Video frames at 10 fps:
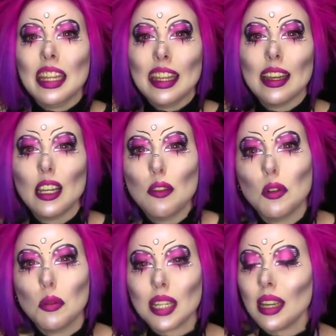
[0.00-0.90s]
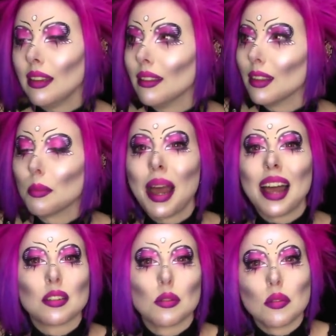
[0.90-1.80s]
yearly routine, that the
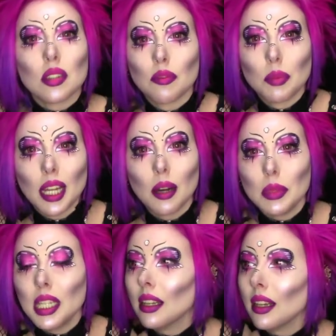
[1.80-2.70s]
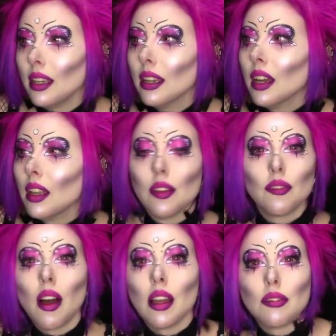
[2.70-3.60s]
pastels have become yearly, the
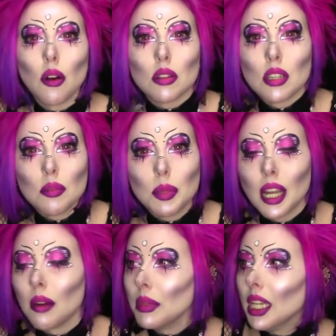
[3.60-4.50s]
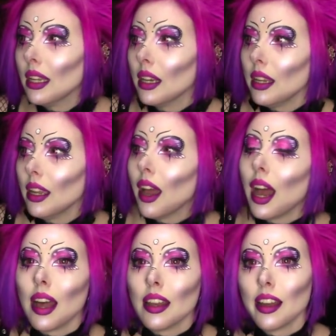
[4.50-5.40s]
Firefox has become yearly,
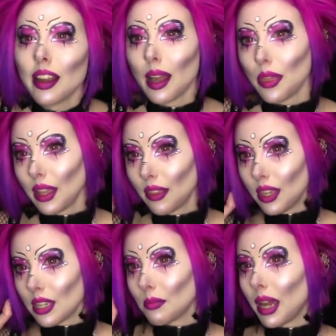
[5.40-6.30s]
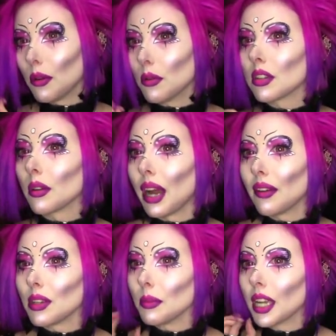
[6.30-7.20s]
and I think this may also
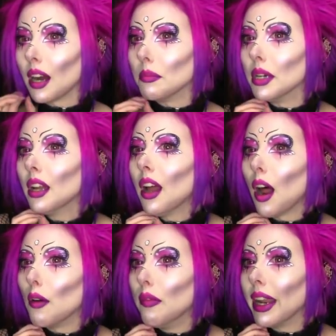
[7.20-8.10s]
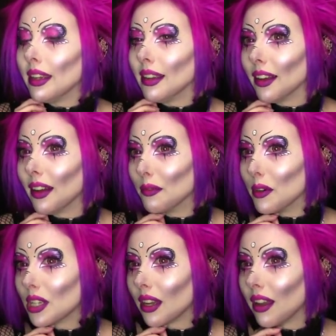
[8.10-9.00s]
have to become a regular
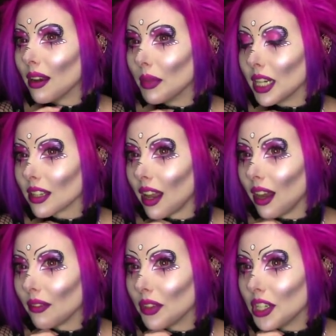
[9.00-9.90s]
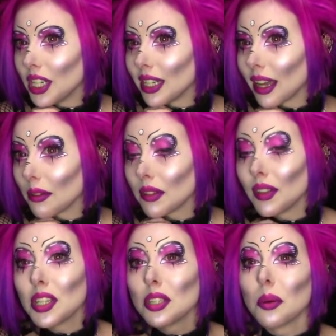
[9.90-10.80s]
returner, because I love the shit out of
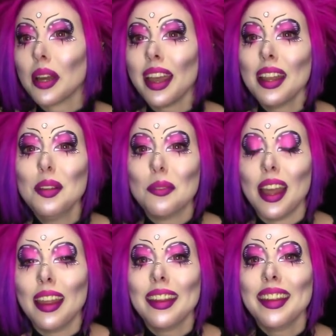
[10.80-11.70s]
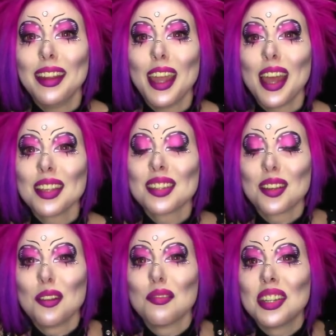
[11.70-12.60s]
it. So anyway, yes,
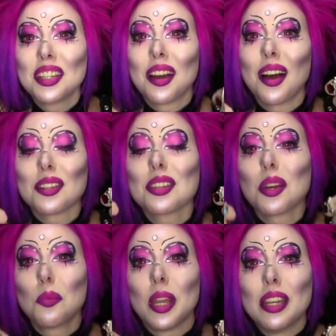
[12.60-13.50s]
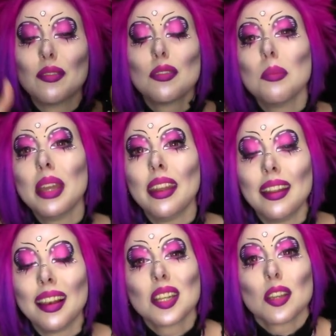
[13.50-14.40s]
COVID cuts, a win for
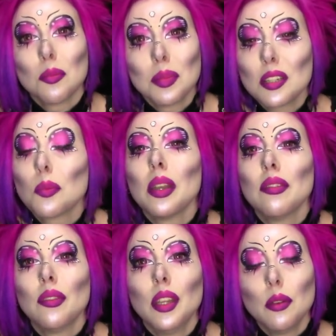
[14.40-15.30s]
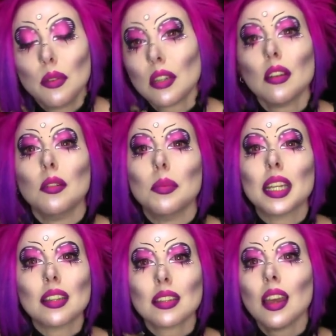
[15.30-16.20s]
me. Let's hope it's a win for you too,
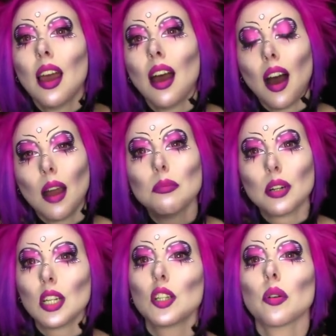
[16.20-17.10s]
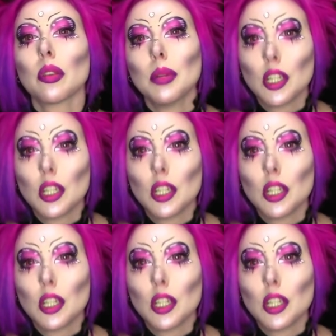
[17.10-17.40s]
because I'm pretty sure the